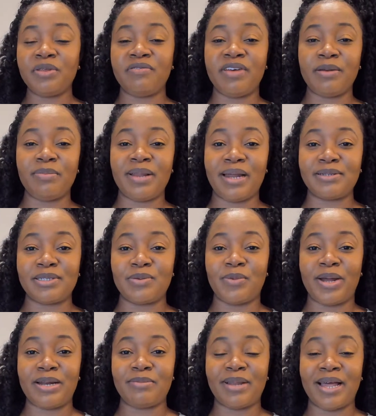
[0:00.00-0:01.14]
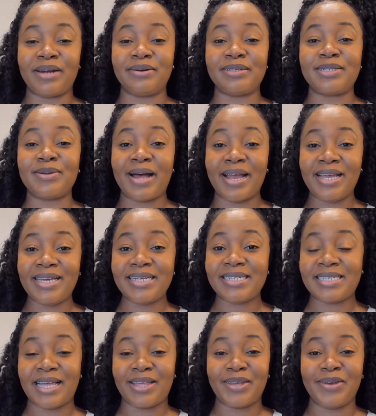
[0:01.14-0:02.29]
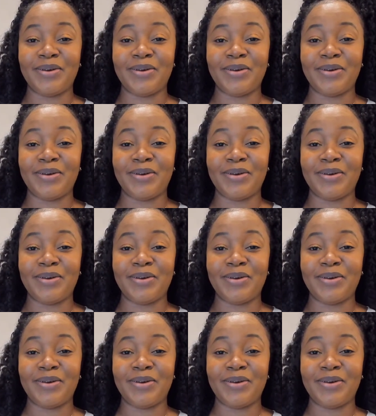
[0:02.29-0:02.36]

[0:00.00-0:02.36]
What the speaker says: planners and wedding planners, so I can tell you